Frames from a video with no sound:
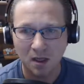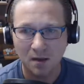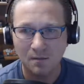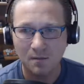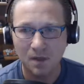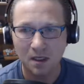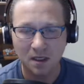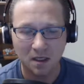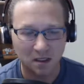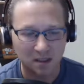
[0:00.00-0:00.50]

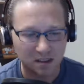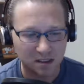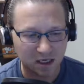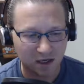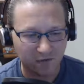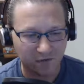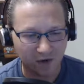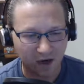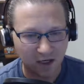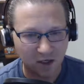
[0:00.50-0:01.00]
because
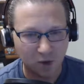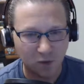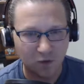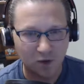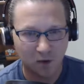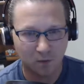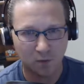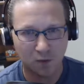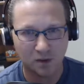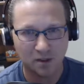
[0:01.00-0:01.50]
if I know
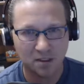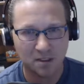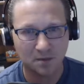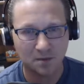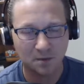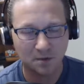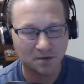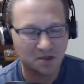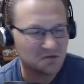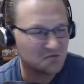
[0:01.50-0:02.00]
their
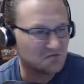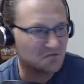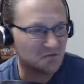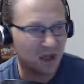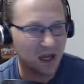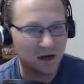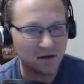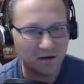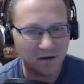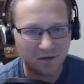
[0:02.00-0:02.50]
principles,
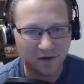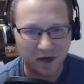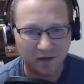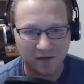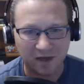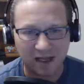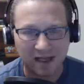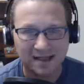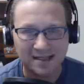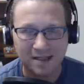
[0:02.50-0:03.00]
I don't even have
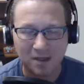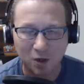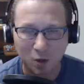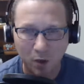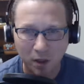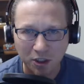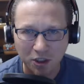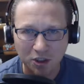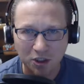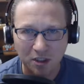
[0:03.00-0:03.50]
to ask the
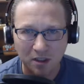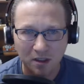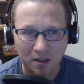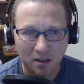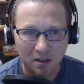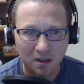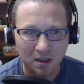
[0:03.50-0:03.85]
question.